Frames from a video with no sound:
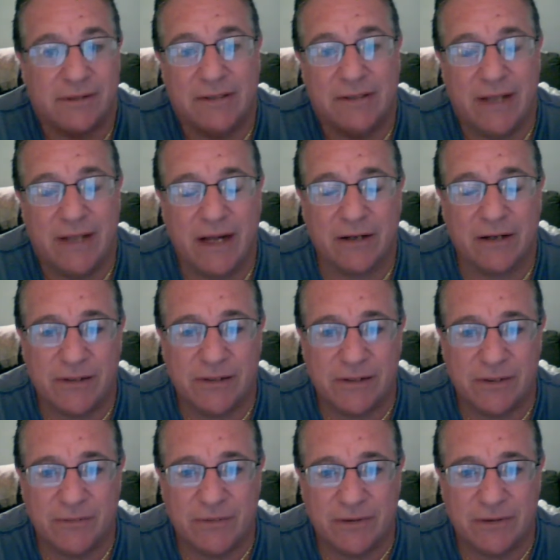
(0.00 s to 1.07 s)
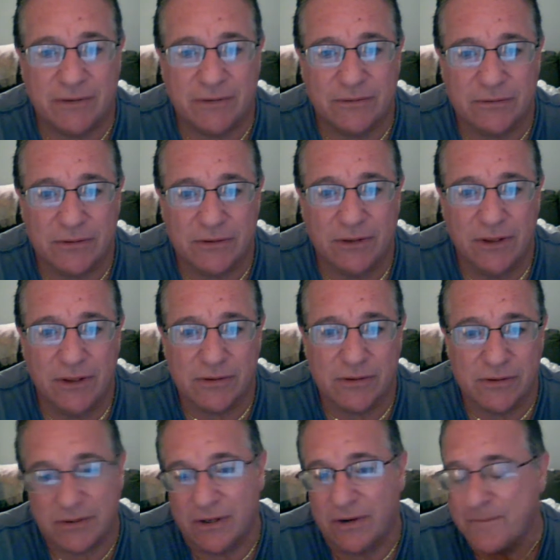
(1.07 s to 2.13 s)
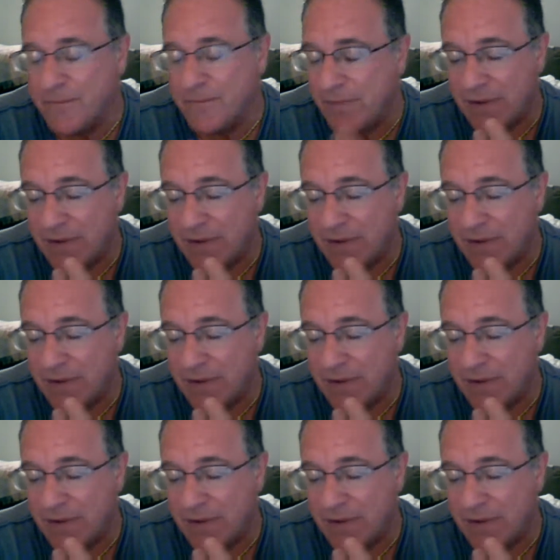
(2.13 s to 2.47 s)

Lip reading: and that caused him to lose. So